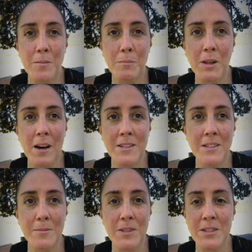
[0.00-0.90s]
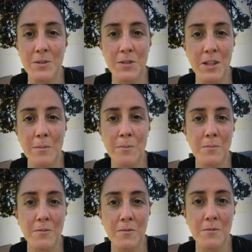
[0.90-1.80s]
blossom into
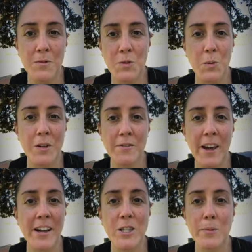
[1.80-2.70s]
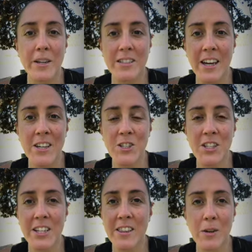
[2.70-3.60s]
some sort of
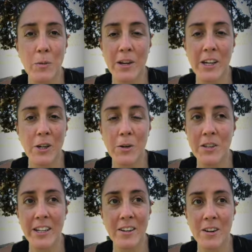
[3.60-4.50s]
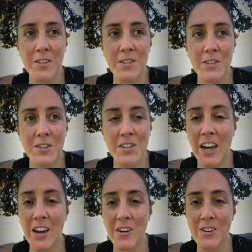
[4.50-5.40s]
expectation. And then when I go to get on the
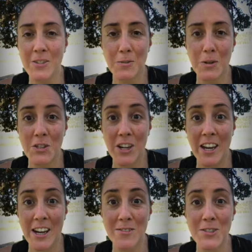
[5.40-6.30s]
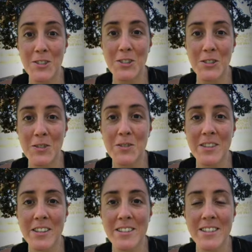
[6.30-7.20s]
scale, which I have to do
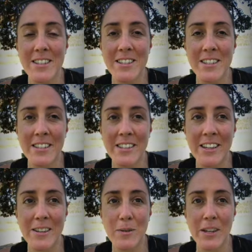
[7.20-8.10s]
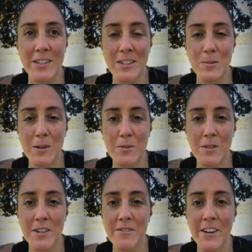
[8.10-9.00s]
this Sunday because it's my
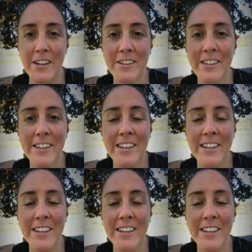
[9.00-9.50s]
re-eval,